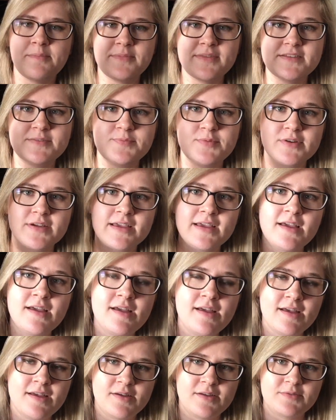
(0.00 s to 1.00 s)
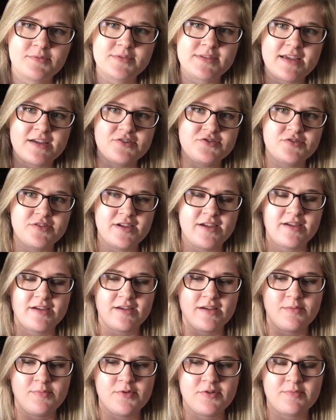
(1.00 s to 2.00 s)
This book was actually
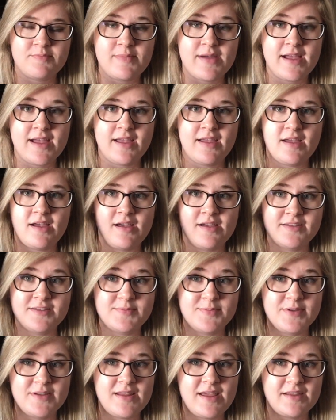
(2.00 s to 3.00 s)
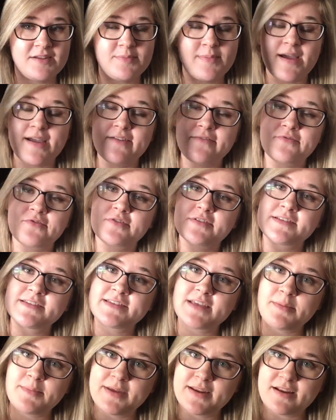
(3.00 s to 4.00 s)
a book my husband had to buy for a
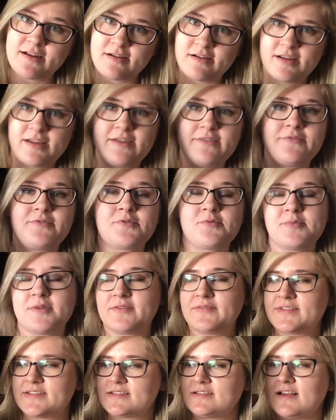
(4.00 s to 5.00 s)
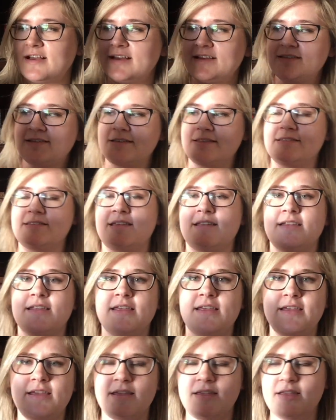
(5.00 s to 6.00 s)
seminary for one of his classes, and
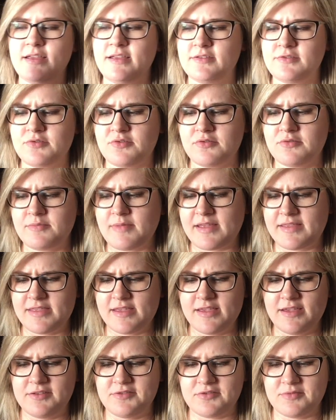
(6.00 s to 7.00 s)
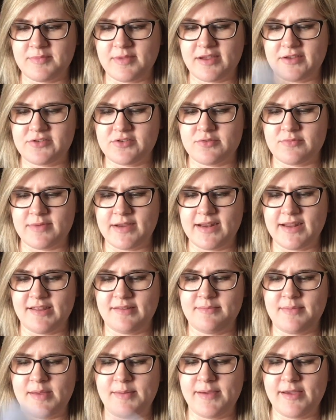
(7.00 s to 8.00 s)
he told me I should read
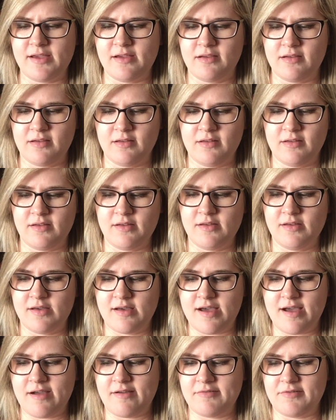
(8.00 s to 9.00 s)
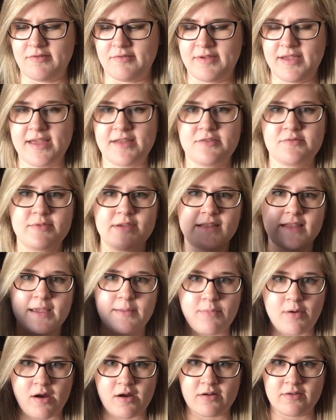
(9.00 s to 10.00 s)
it, maybe? I don't know. He had to read
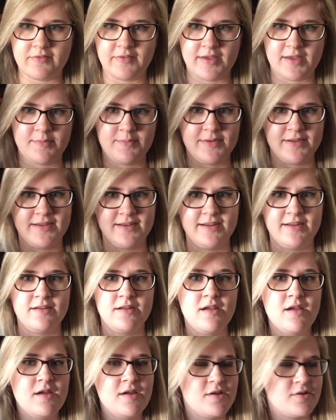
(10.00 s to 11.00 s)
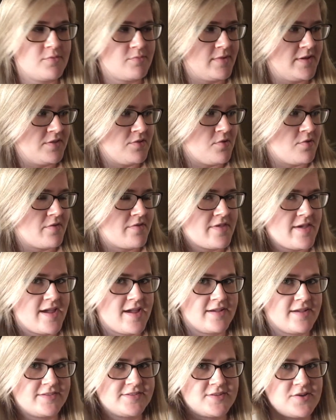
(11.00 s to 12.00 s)
like part of it, but he didn't read the whole
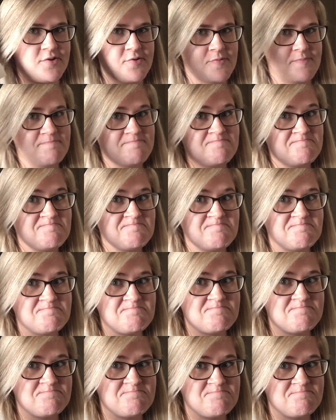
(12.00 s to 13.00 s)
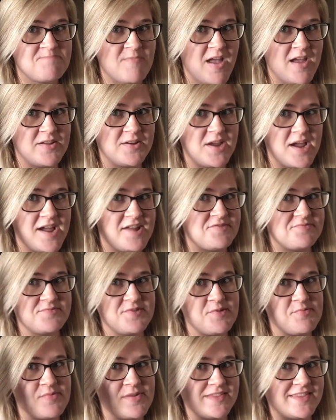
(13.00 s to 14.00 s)
thing, so I don't
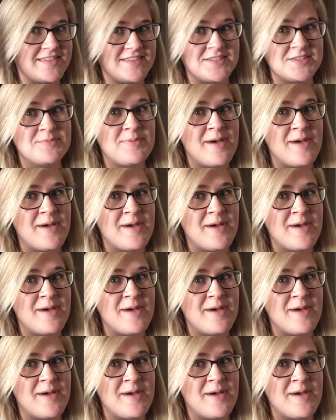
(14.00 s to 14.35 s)
know what this is